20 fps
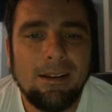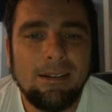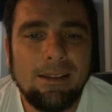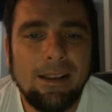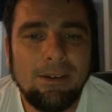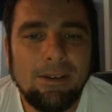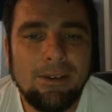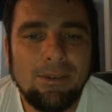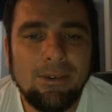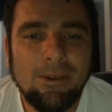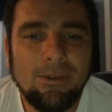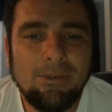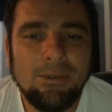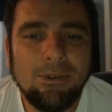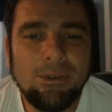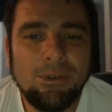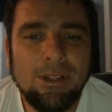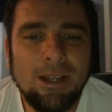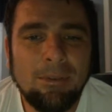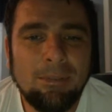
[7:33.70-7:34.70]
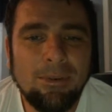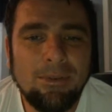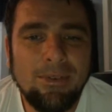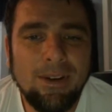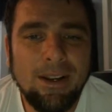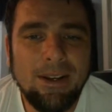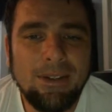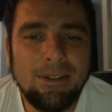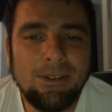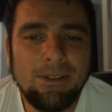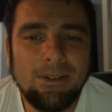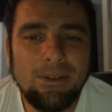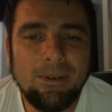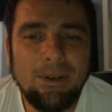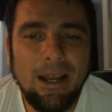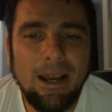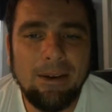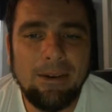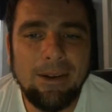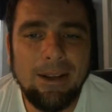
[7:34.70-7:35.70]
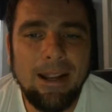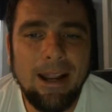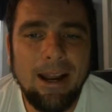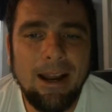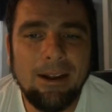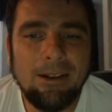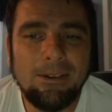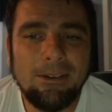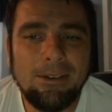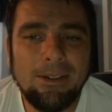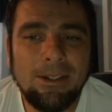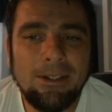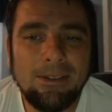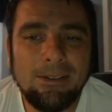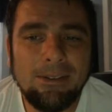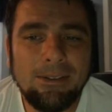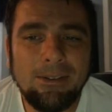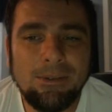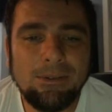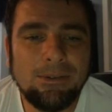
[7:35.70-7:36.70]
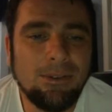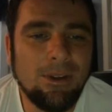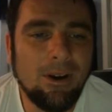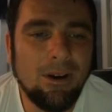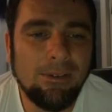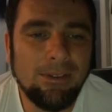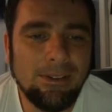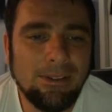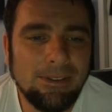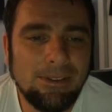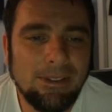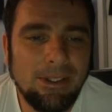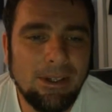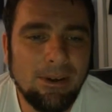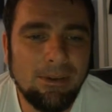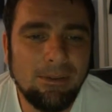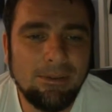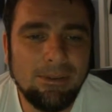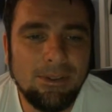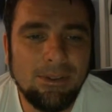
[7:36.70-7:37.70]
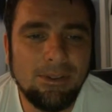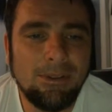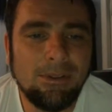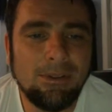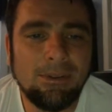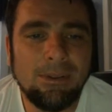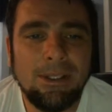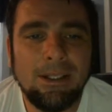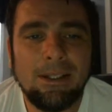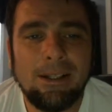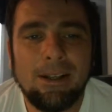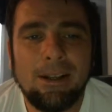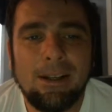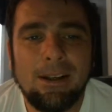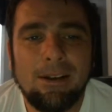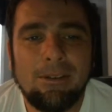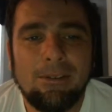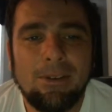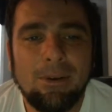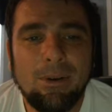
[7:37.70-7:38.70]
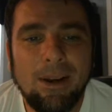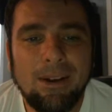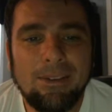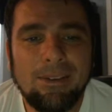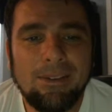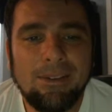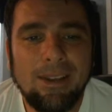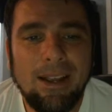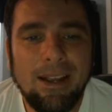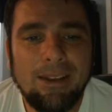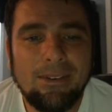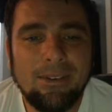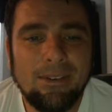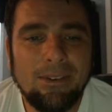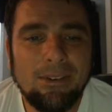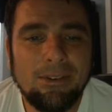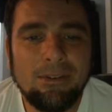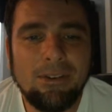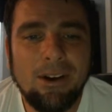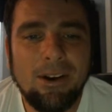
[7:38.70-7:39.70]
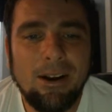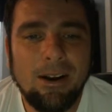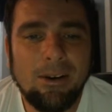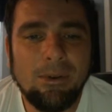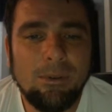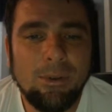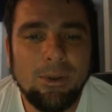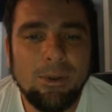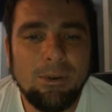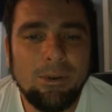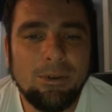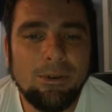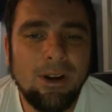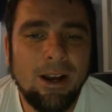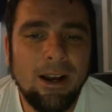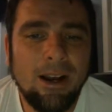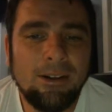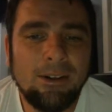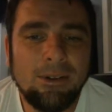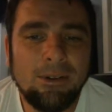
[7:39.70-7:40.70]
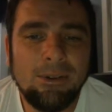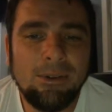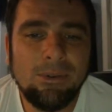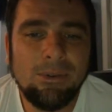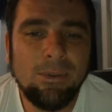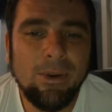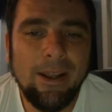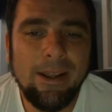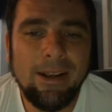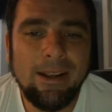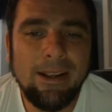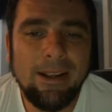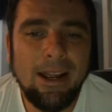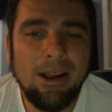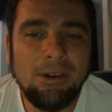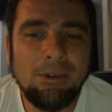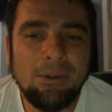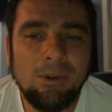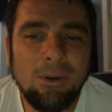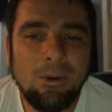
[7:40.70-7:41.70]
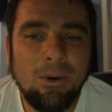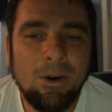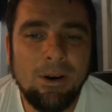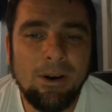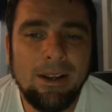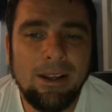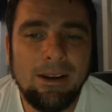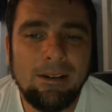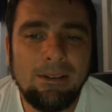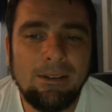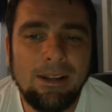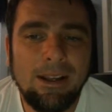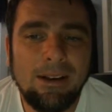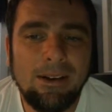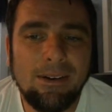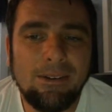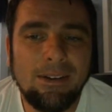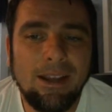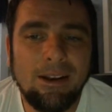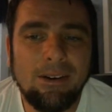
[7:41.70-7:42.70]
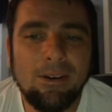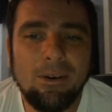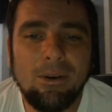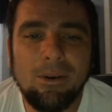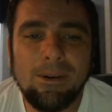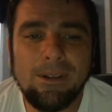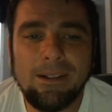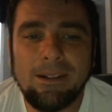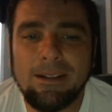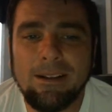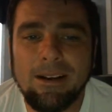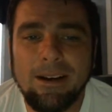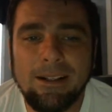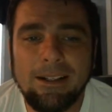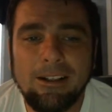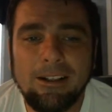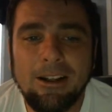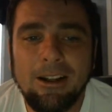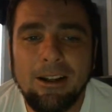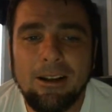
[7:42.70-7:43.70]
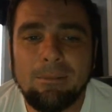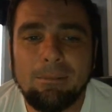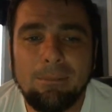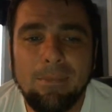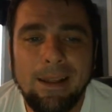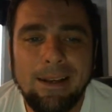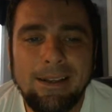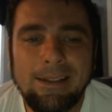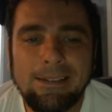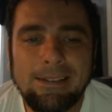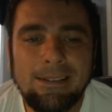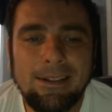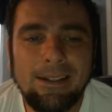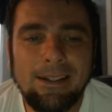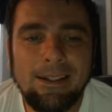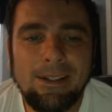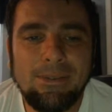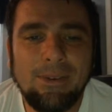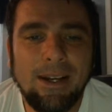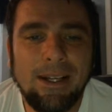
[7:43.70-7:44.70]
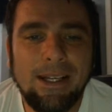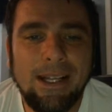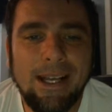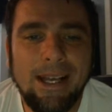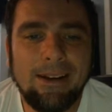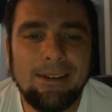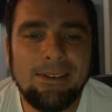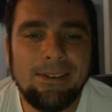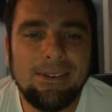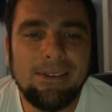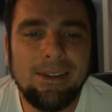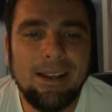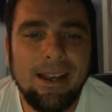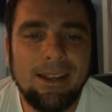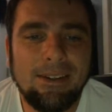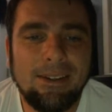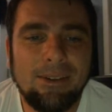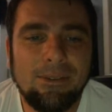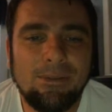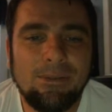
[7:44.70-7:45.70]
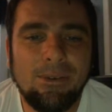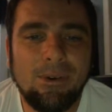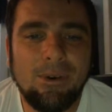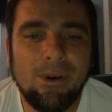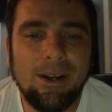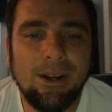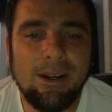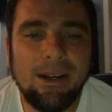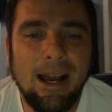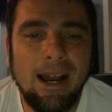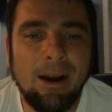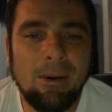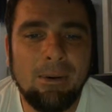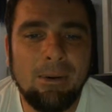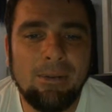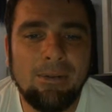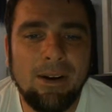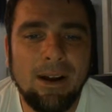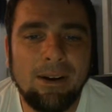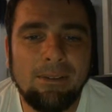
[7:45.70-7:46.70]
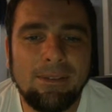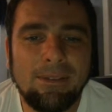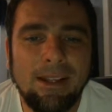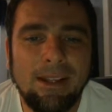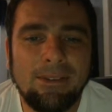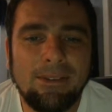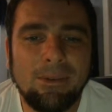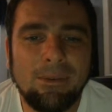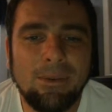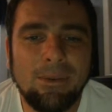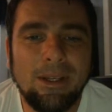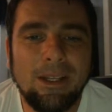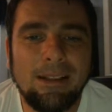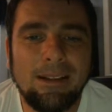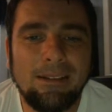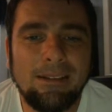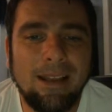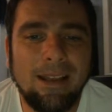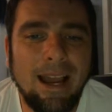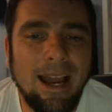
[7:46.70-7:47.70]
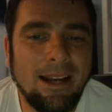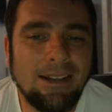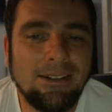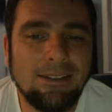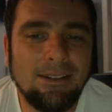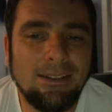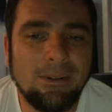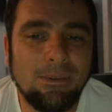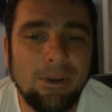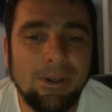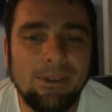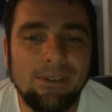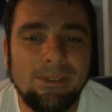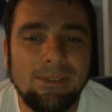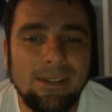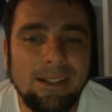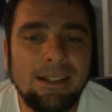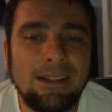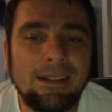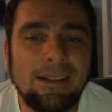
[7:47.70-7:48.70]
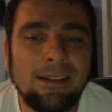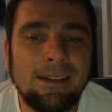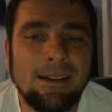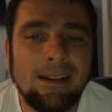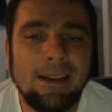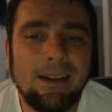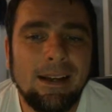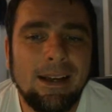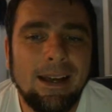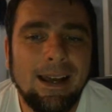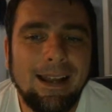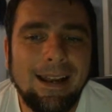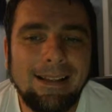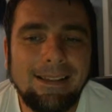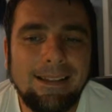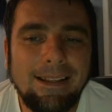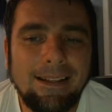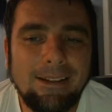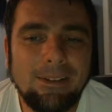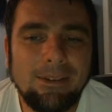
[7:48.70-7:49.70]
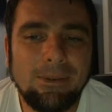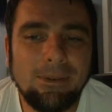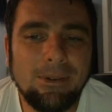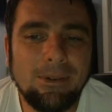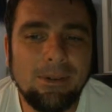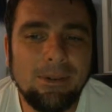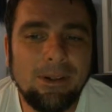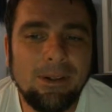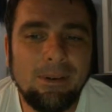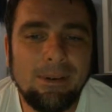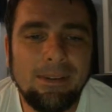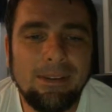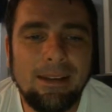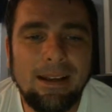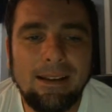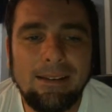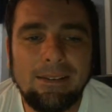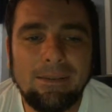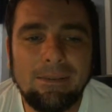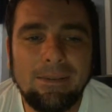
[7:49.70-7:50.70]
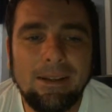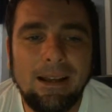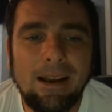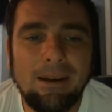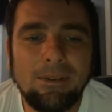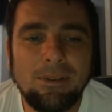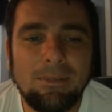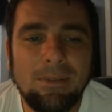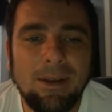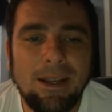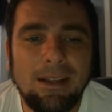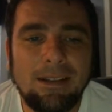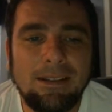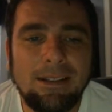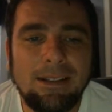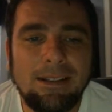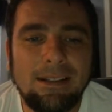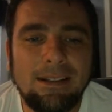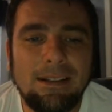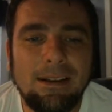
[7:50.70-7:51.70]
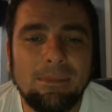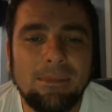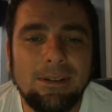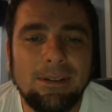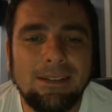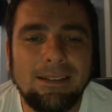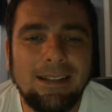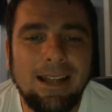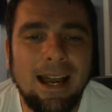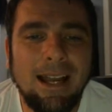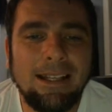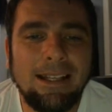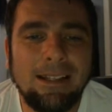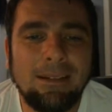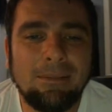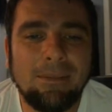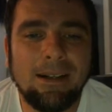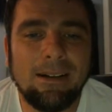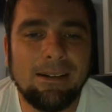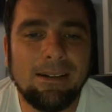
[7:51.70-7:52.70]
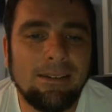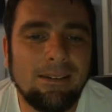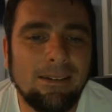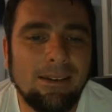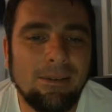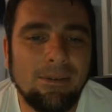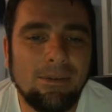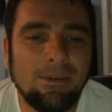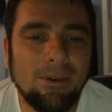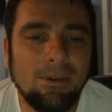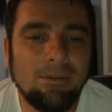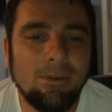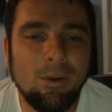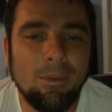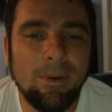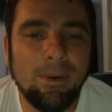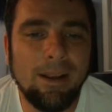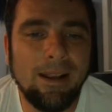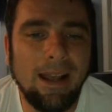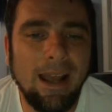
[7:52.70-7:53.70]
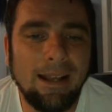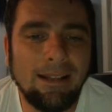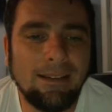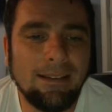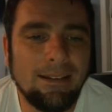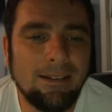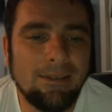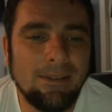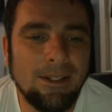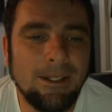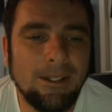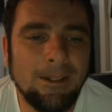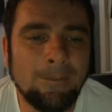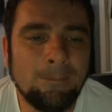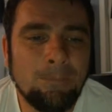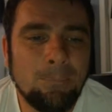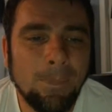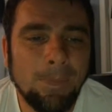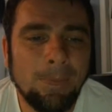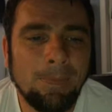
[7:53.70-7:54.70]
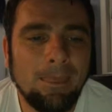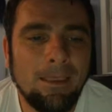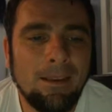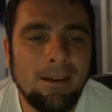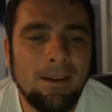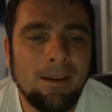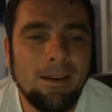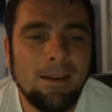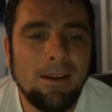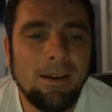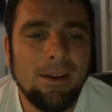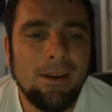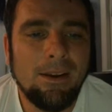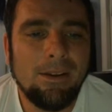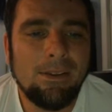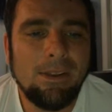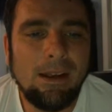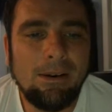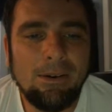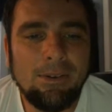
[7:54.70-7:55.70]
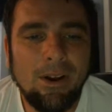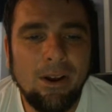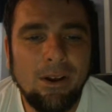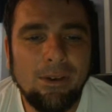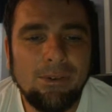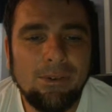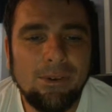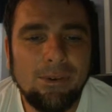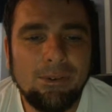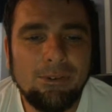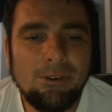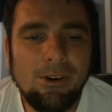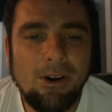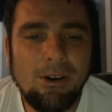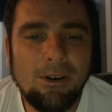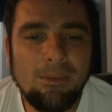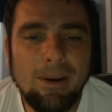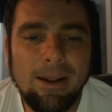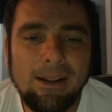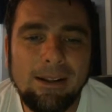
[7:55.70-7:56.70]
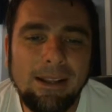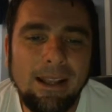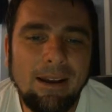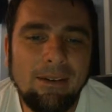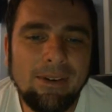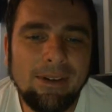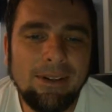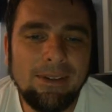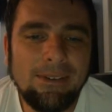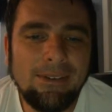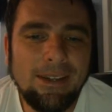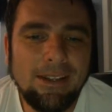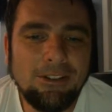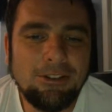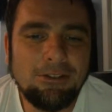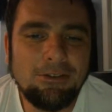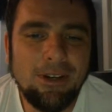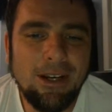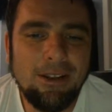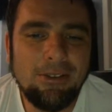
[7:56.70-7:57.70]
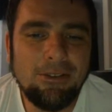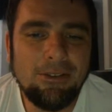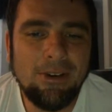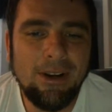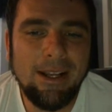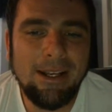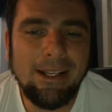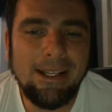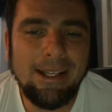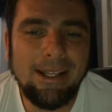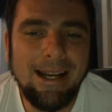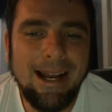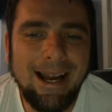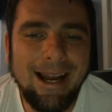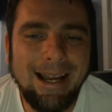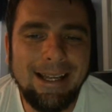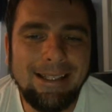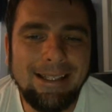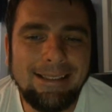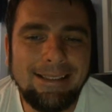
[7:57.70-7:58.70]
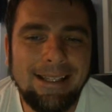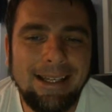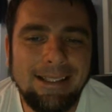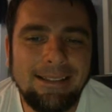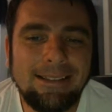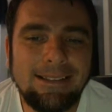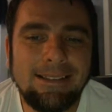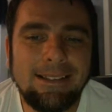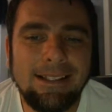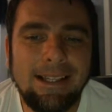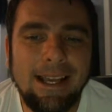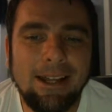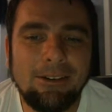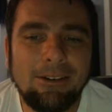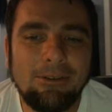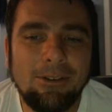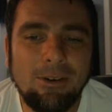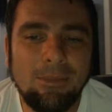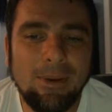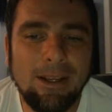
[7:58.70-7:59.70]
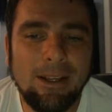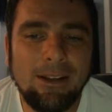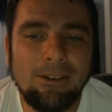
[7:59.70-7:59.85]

There is no food deprivation, no counting calories, and no starving yourself. 2, view exercise as a drug. When you are trying to lose weight, a casual walk here and there is not going to cut it. Many studies find that exercising for an hour 5 days a week is actually what is needed, and I tend to agree with that. Sometimes you may need up to 90 minutes of aerobic activity. There is also strong compelling evidence that strength training and high-intensity anaerobic